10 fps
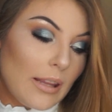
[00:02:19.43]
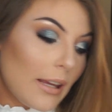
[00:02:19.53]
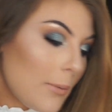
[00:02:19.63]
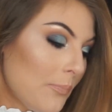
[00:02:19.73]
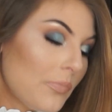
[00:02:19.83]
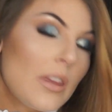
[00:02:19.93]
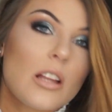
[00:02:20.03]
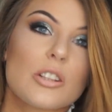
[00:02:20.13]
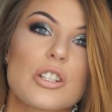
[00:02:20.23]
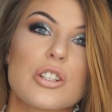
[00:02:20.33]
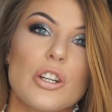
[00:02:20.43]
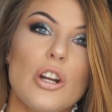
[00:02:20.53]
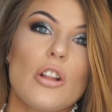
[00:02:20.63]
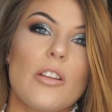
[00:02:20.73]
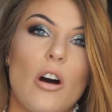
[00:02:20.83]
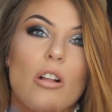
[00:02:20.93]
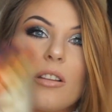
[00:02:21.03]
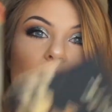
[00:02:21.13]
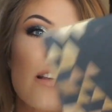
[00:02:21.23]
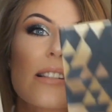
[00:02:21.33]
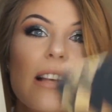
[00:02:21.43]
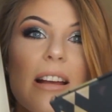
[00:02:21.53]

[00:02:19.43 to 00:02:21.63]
Like just look at all of these.